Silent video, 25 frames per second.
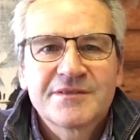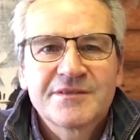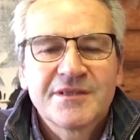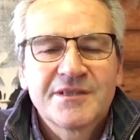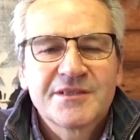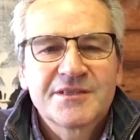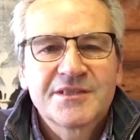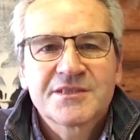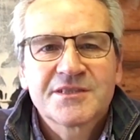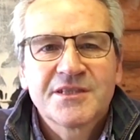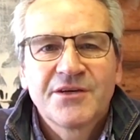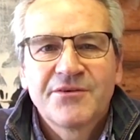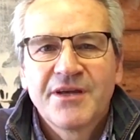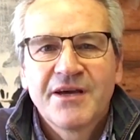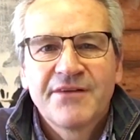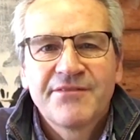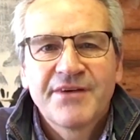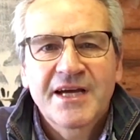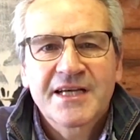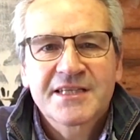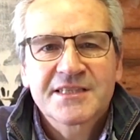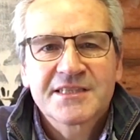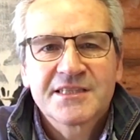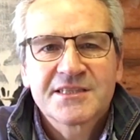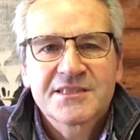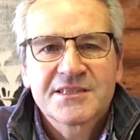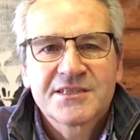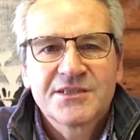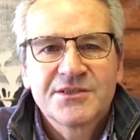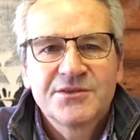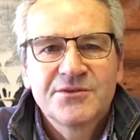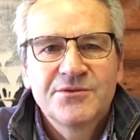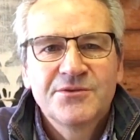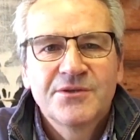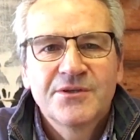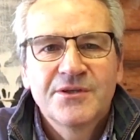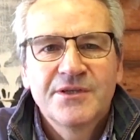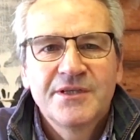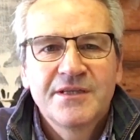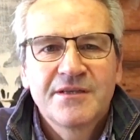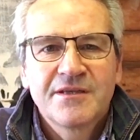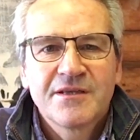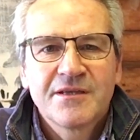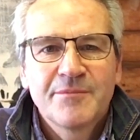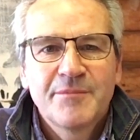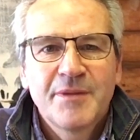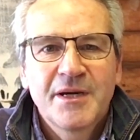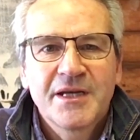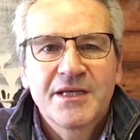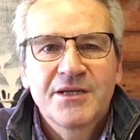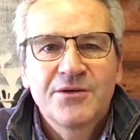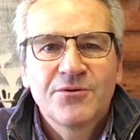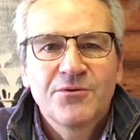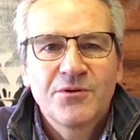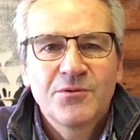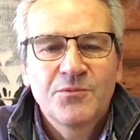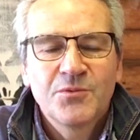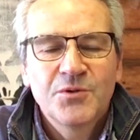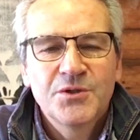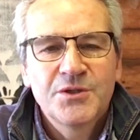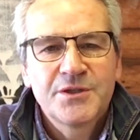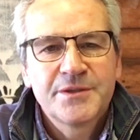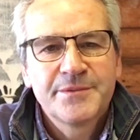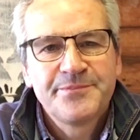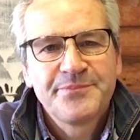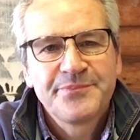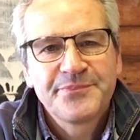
I just don't have access to, either the money or the wood.